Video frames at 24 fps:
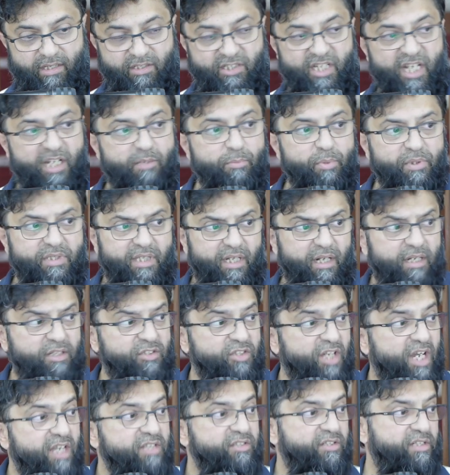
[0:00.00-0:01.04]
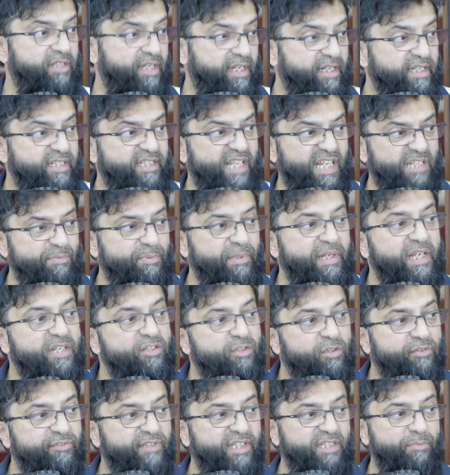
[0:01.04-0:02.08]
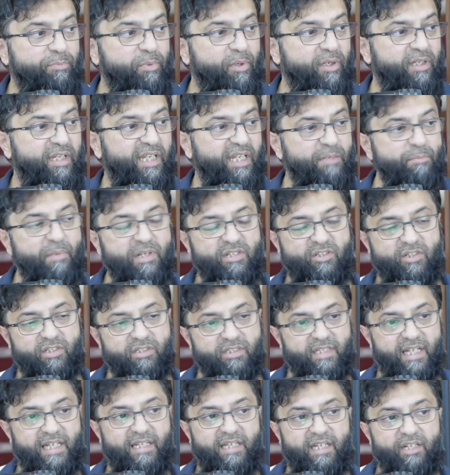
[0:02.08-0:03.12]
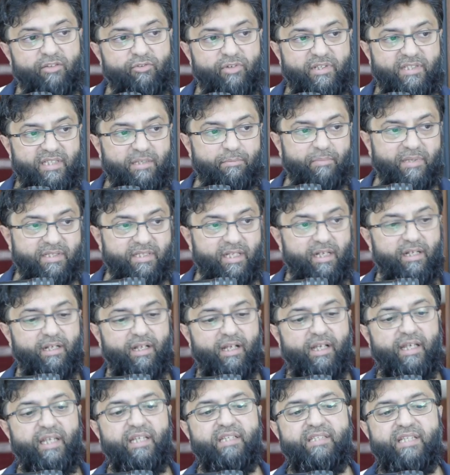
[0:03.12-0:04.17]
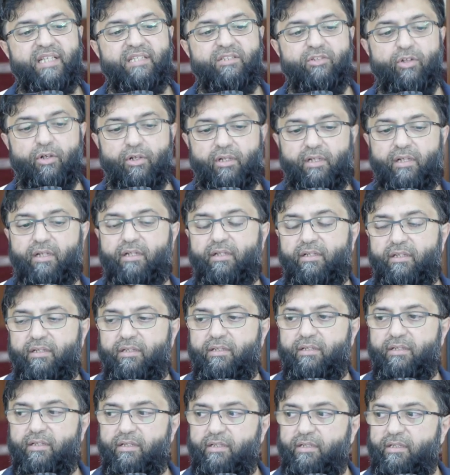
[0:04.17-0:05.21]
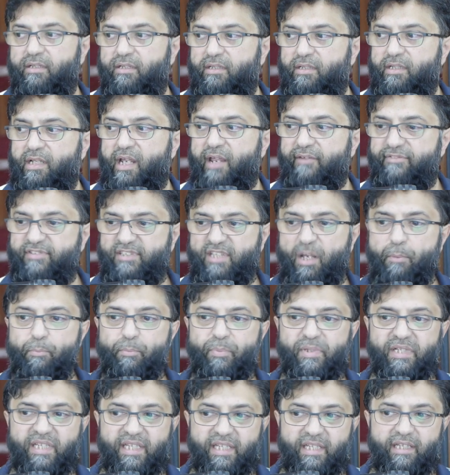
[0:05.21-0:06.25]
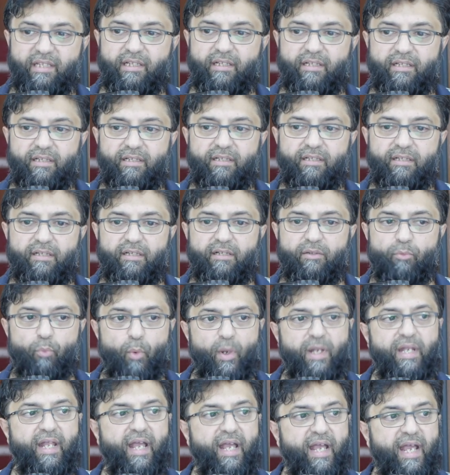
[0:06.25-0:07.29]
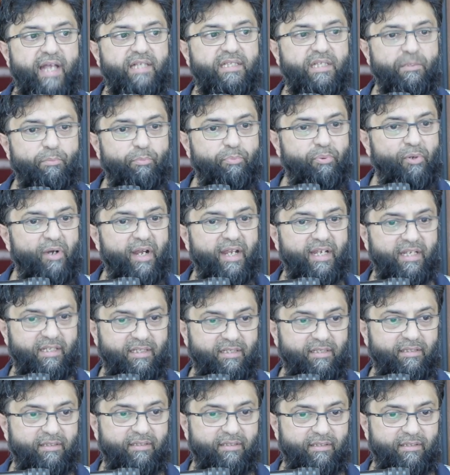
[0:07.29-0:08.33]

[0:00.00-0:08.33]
Sheikh Mutlaq Jasir, in his explanation of this book, he mentions an interesting mas'ala. He says, Look, if somebody went ahead and prayed